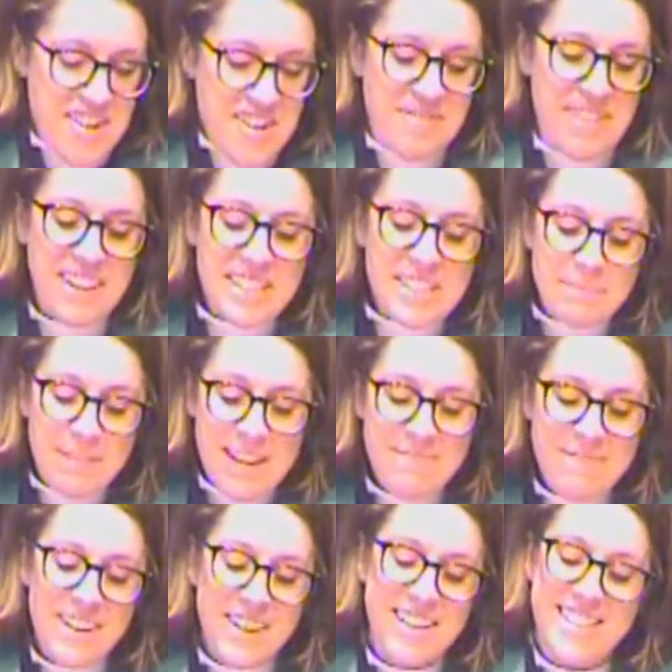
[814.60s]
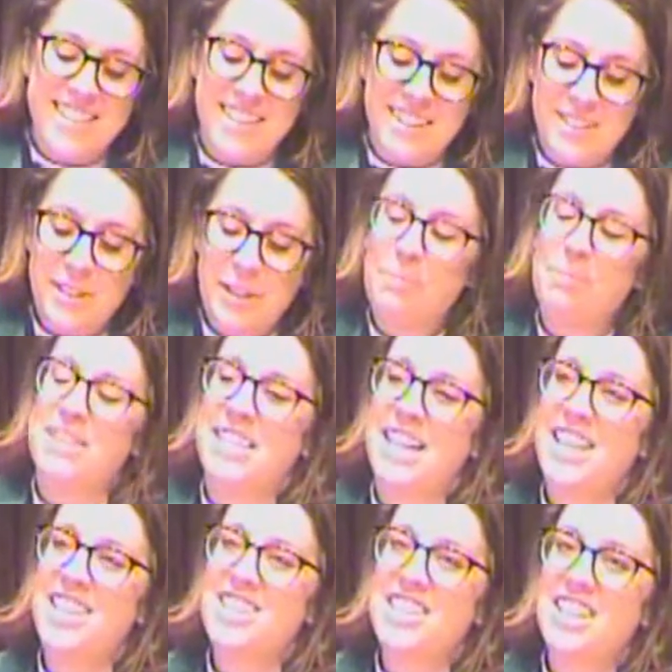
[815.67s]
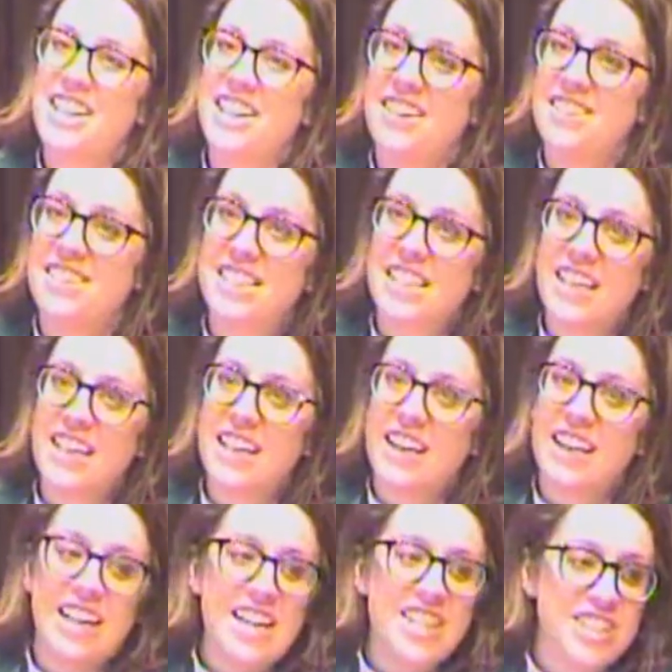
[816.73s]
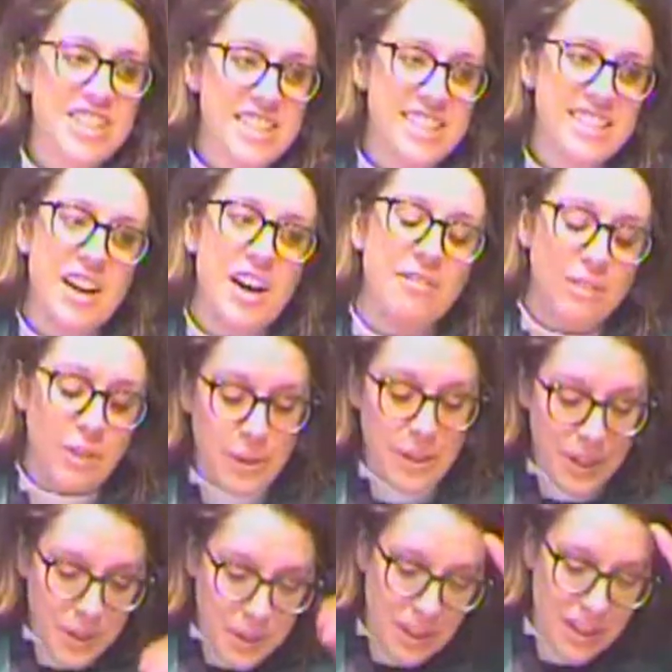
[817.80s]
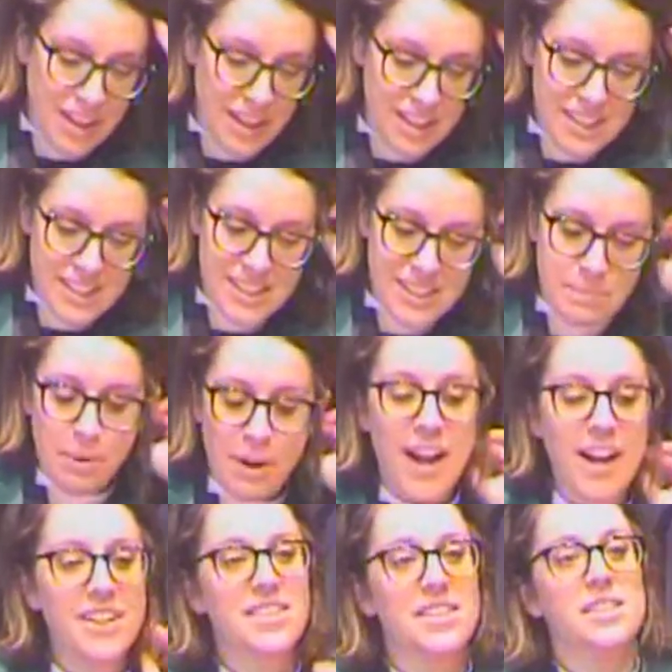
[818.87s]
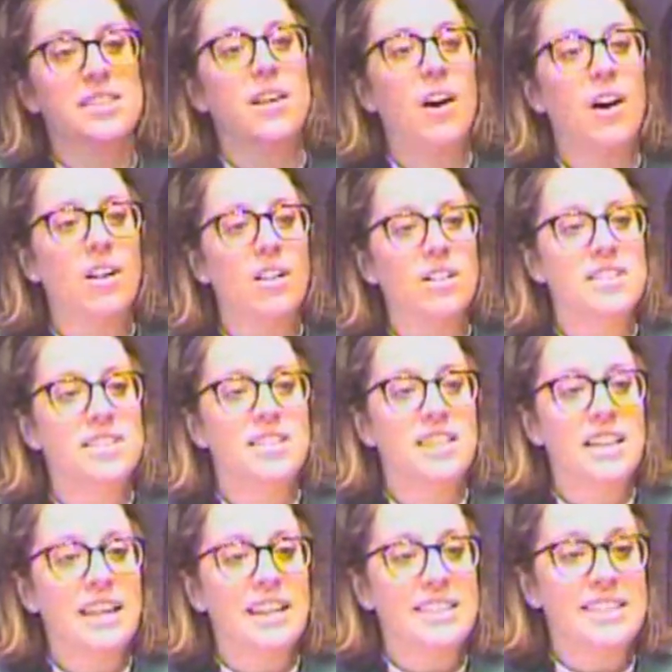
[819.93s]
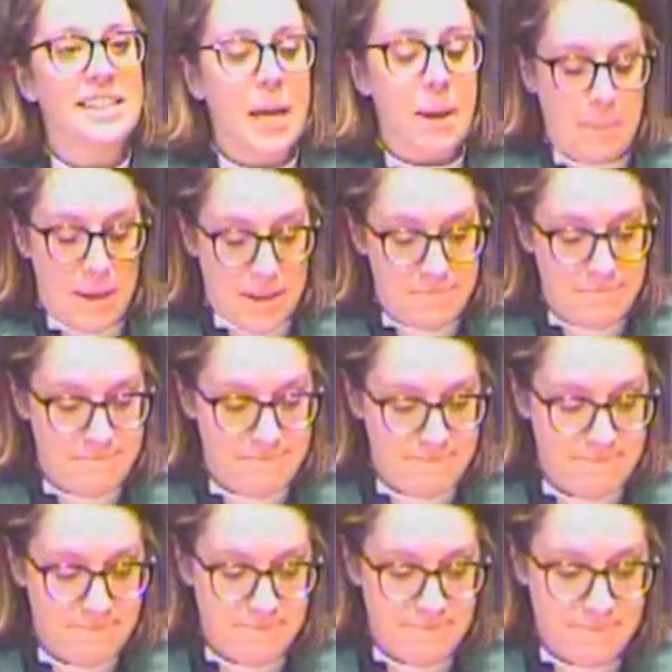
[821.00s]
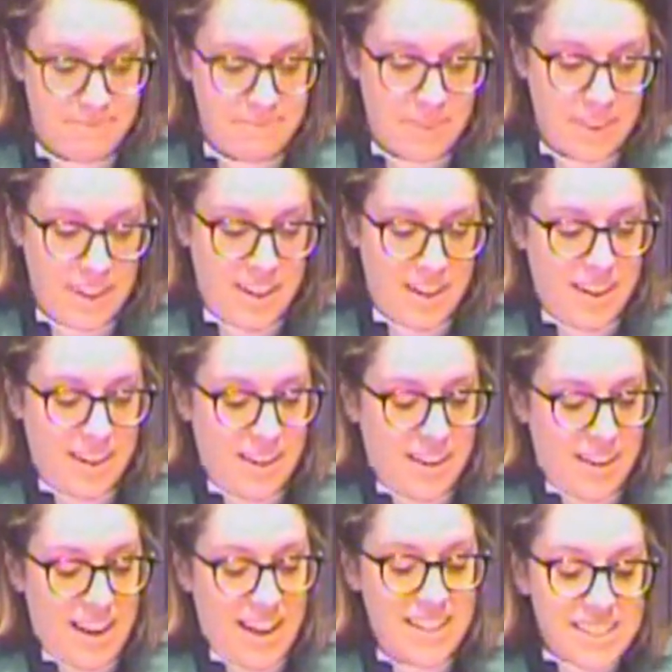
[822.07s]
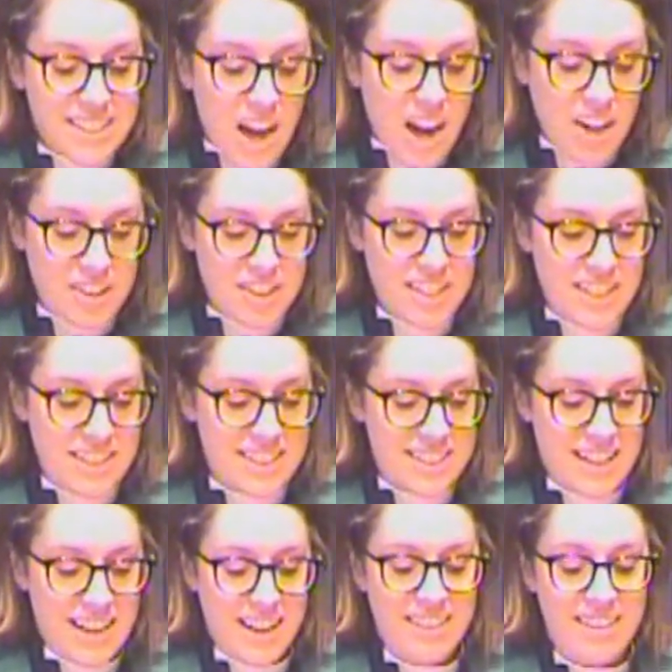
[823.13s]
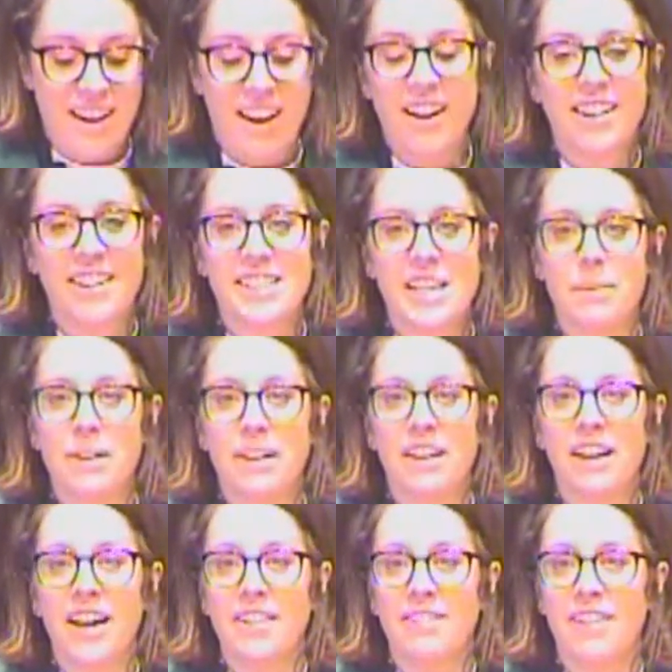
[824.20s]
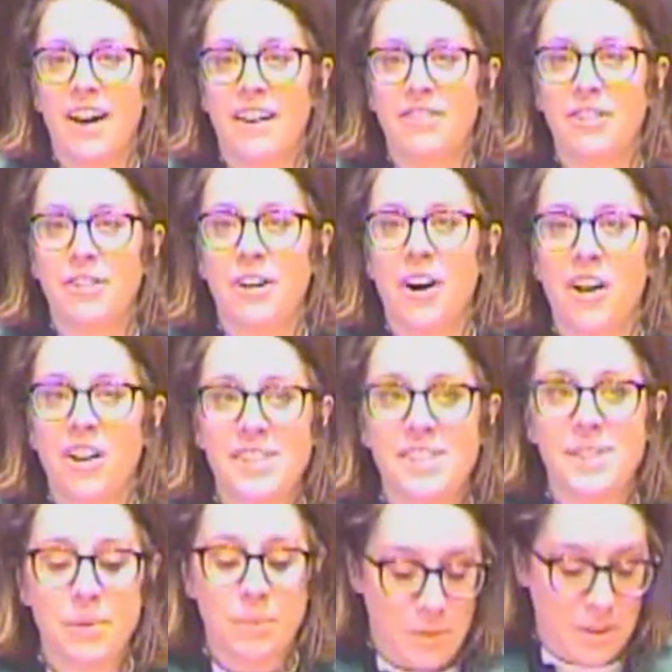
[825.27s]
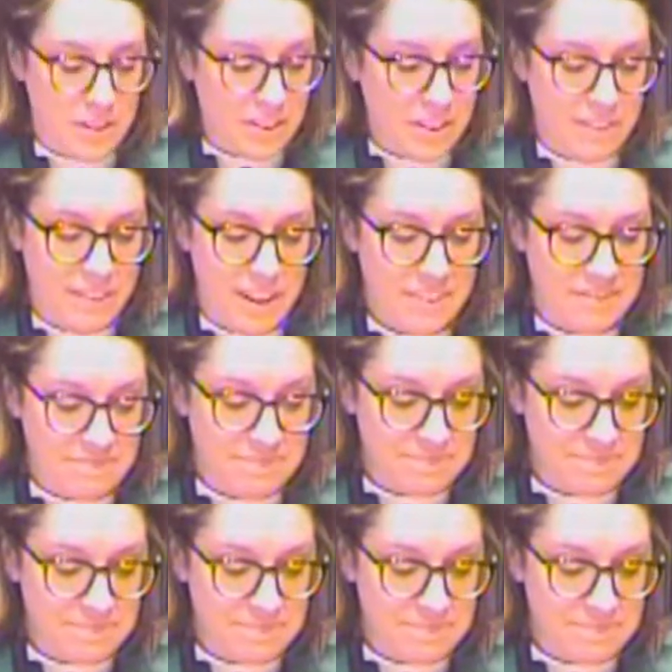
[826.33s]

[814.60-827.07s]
But this paper is an interpretation of St. Ignatius of Loyola's practice called the examen. As Socrates said, the unexamined life, after all, isn't worth living.